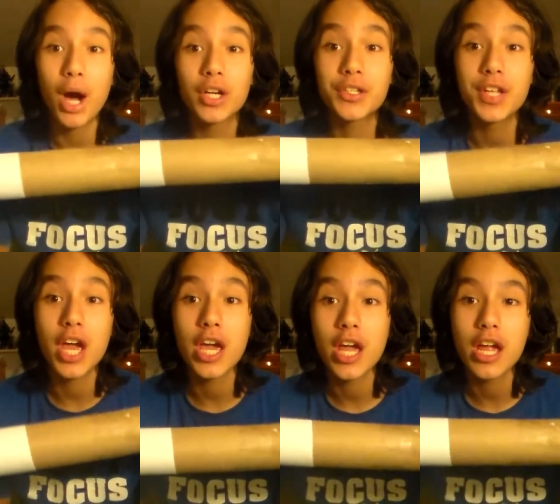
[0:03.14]
Box
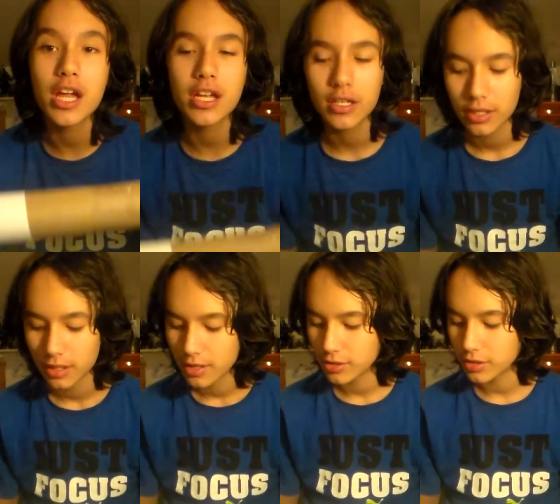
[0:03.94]
Day!
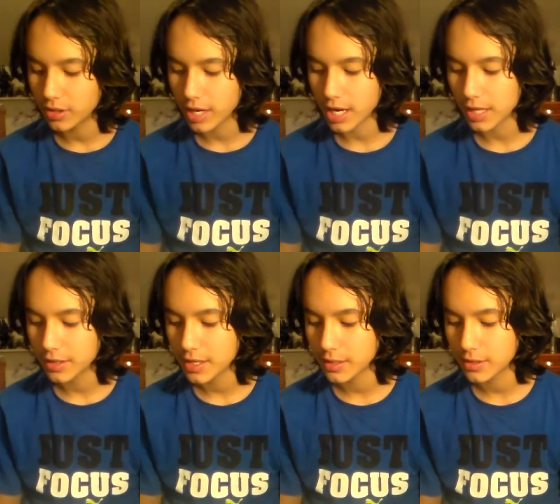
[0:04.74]
So I
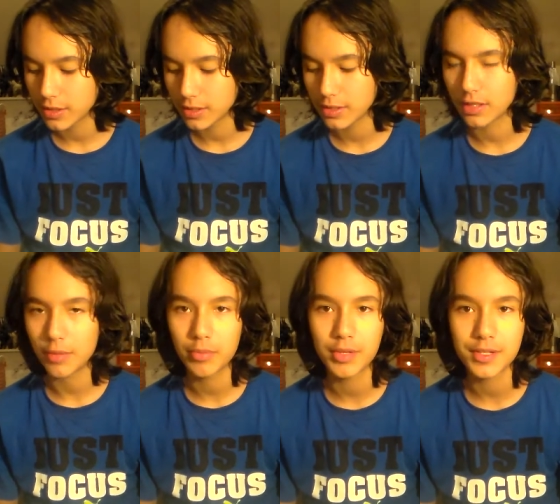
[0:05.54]
got this just a
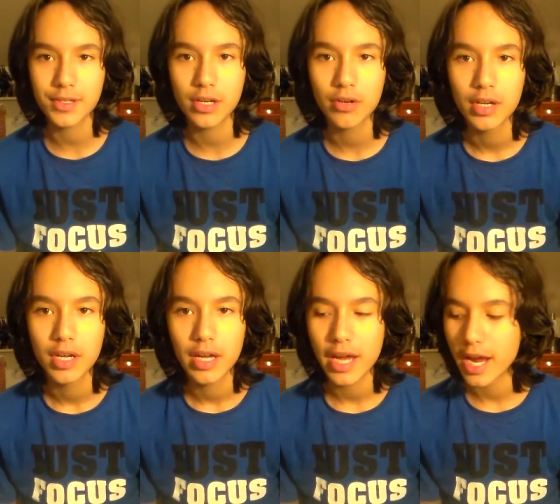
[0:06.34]
couple minutes ago,
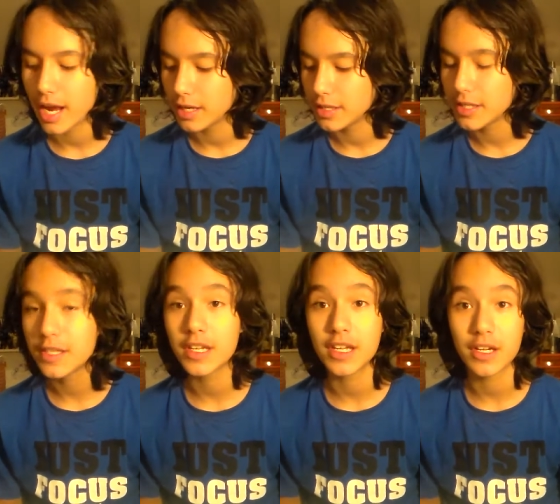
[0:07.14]
and
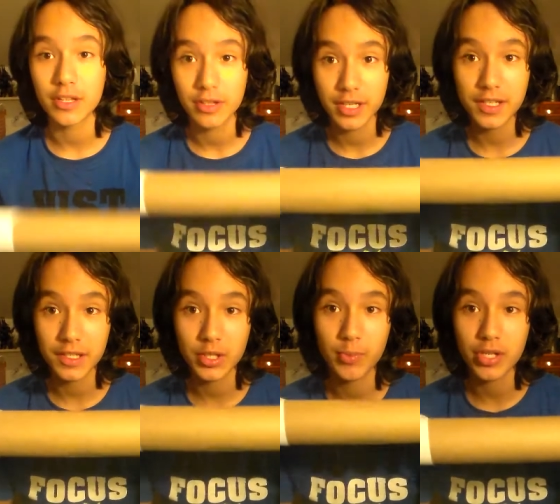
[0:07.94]
this this
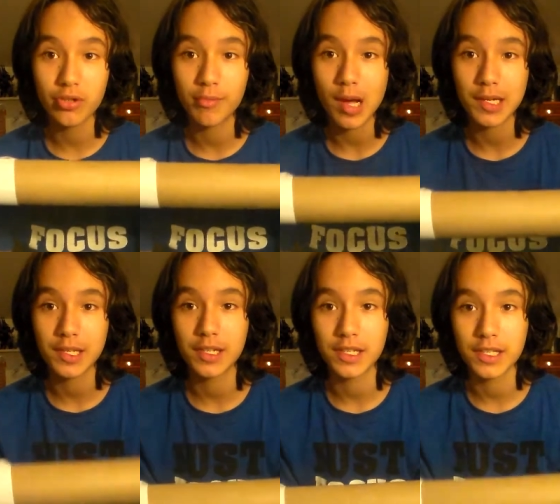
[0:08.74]
is a special
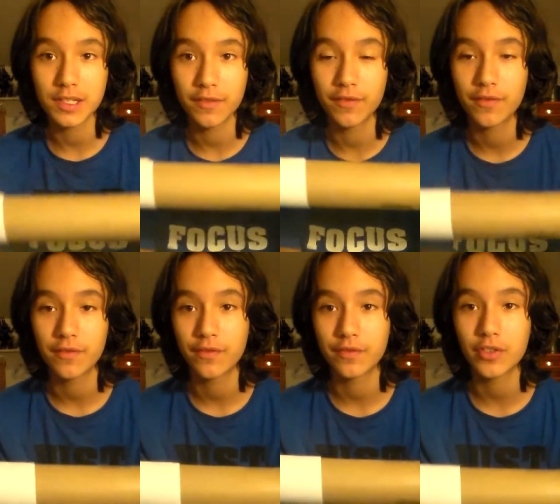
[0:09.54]
unboxing because it's the
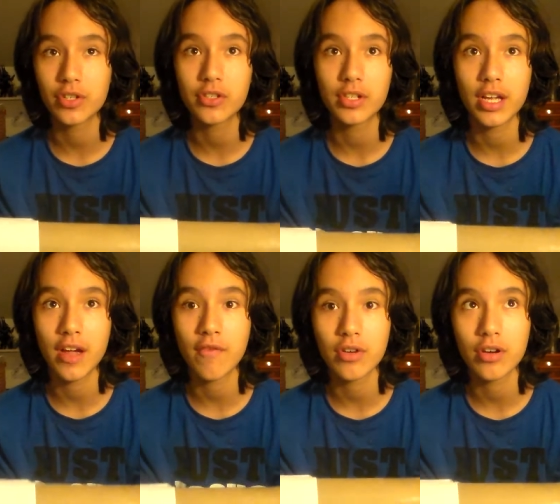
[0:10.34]
first
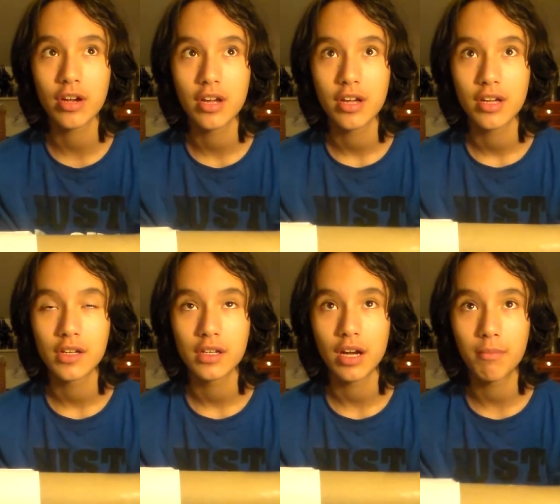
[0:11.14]
ever
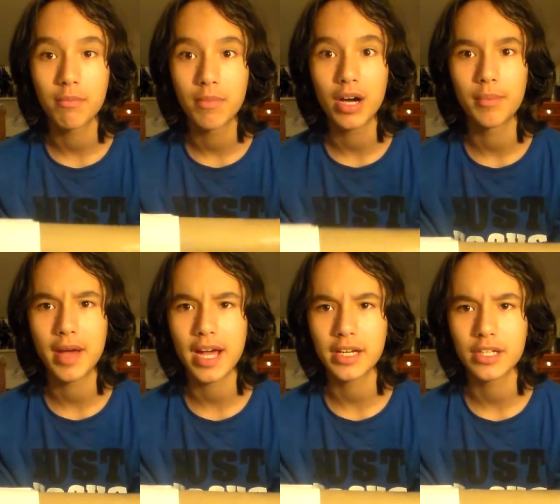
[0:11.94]
um, uh,
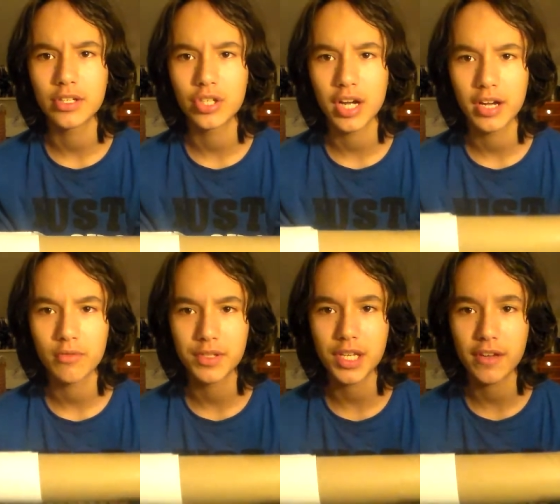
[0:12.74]
package I
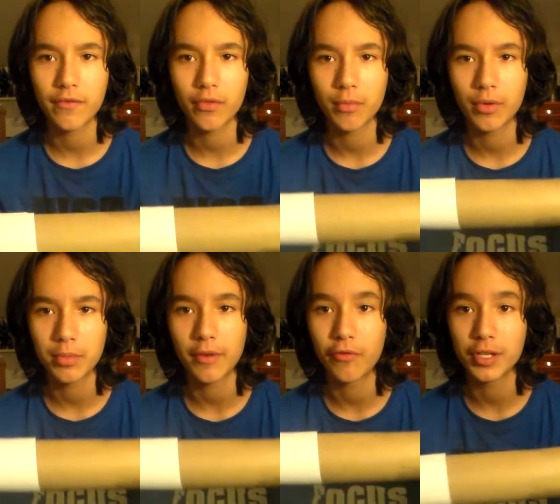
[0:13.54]
received from one
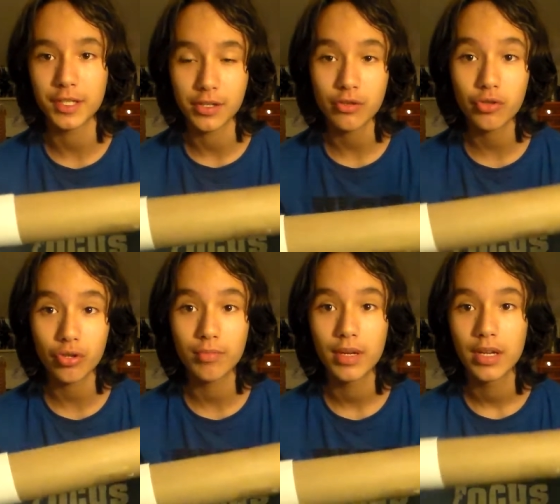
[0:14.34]
of my friends on
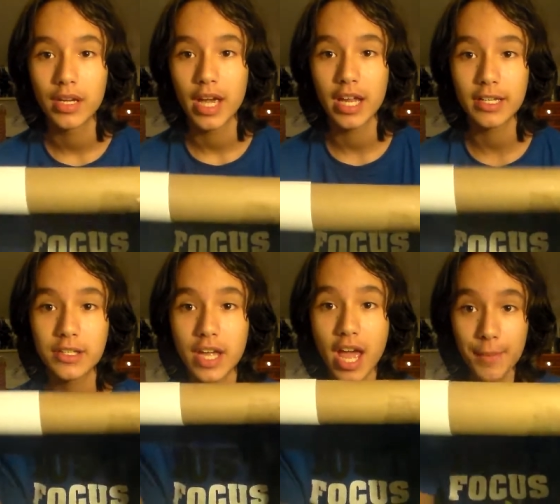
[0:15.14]
YouTube, and it
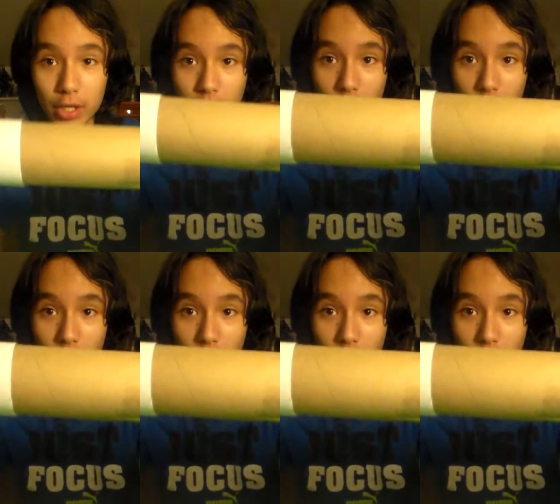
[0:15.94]
is Emma